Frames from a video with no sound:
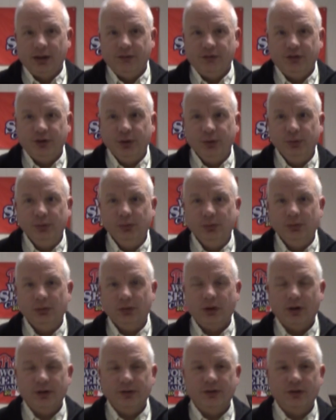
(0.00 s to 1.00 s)
If you
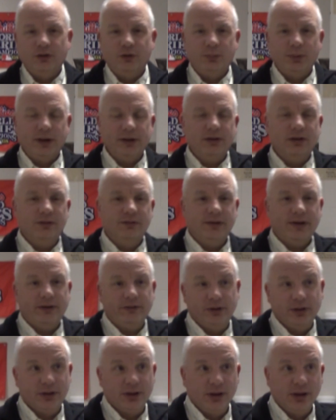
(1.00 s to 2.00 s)
are suspected of
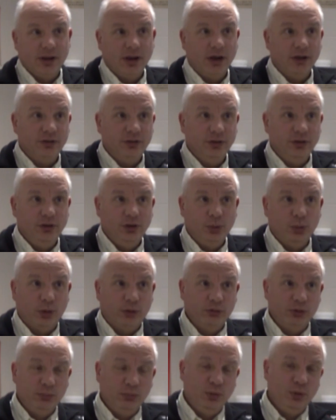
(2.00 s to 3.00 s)
having a concussion, you are
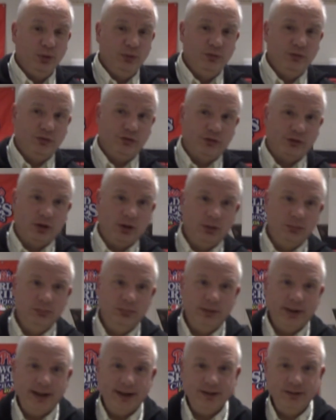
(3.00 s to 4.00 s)
removed
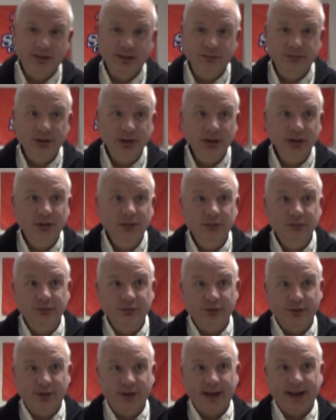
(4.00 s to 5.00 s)
from activity
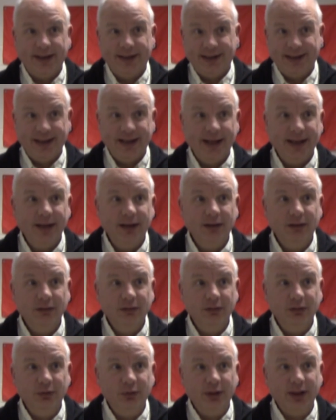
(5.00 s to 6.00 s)
for that day.
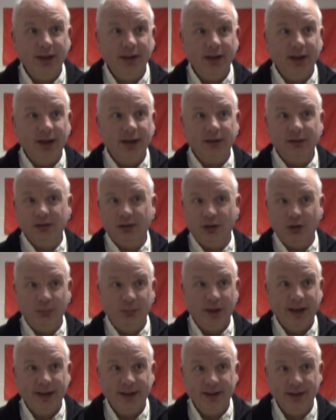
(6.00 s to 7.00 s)
You cannot go
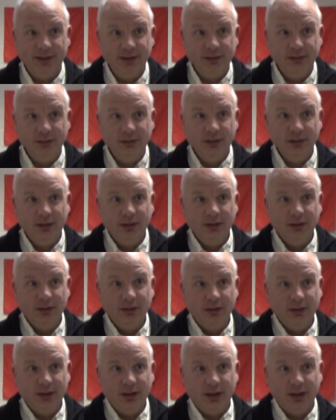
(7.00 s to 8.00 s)
back in
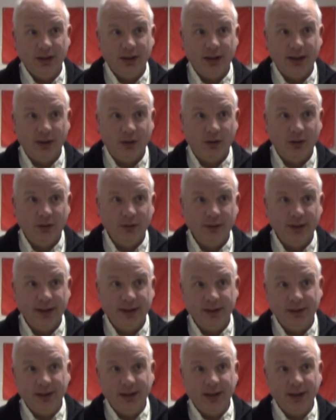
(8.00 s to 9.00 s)
at all
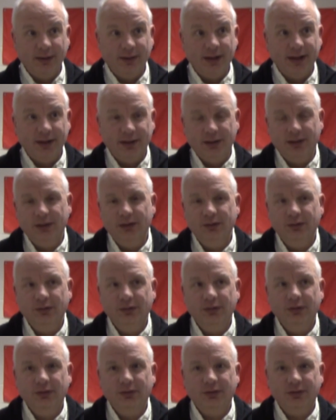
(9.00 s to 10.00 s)
that day. That
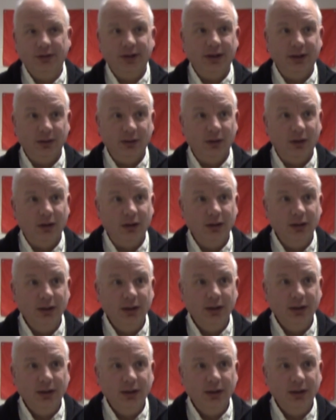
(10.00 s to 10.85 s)
is state law.